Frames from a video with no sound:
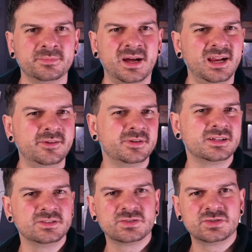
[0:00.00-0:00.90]
kind of a
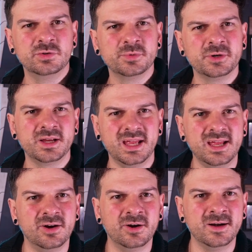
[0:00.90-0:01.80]
consumer
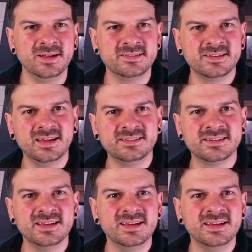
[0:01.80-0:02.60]
AR headset.